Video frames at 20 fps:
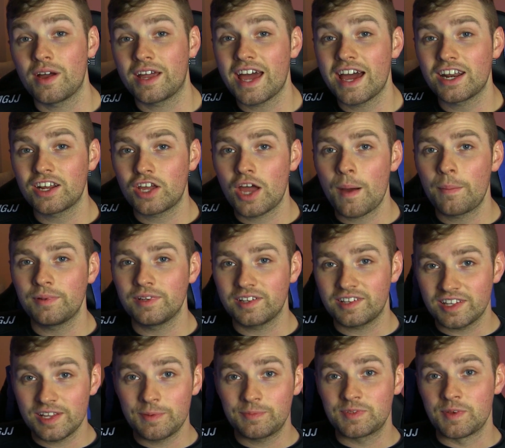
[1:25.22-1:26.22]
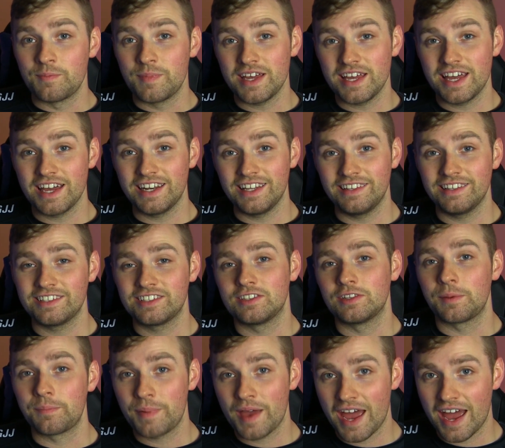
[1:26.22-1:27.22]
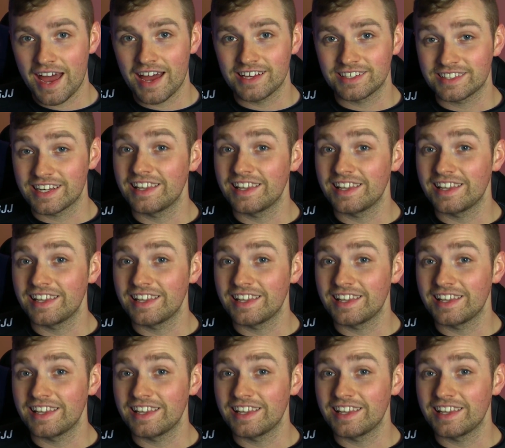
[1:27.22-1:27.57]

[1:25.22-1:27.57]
I got a couple of clips of me hitting this in the past.